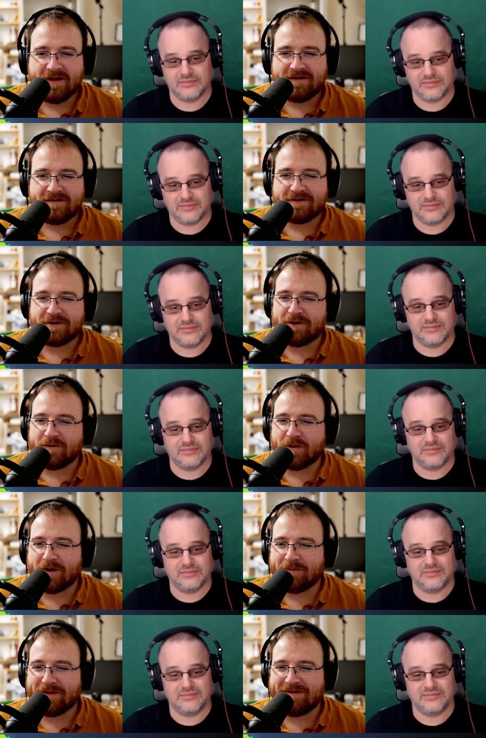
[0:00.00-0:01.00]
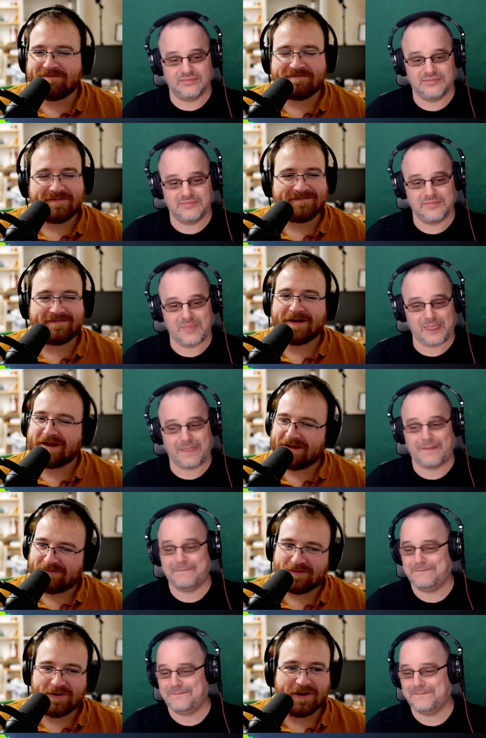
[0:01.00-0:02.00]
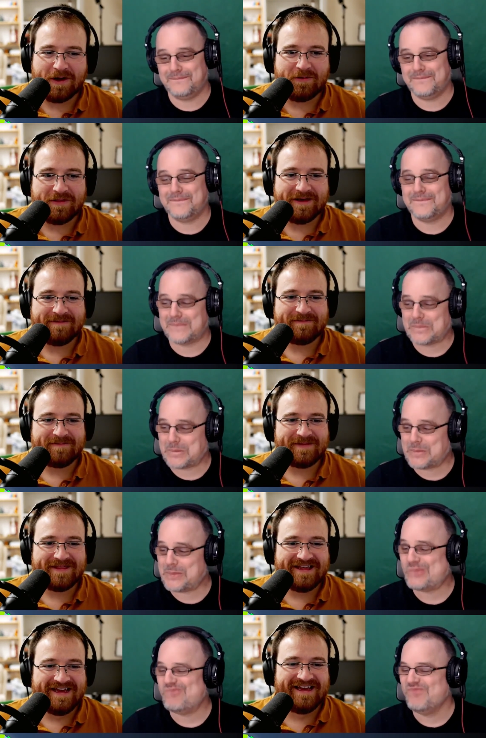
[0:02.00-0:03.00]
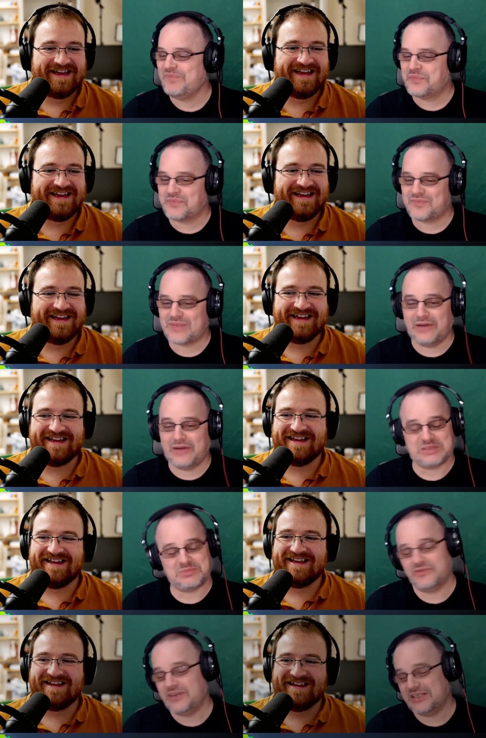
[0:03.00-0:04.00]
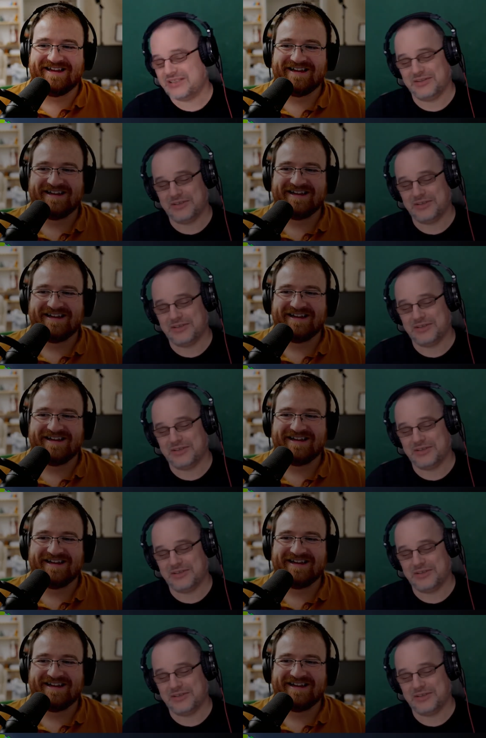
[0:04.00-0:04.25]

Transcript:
Speaker 1: It's a new one on me, but we'll go with it.
Speaker 2: I was a professor.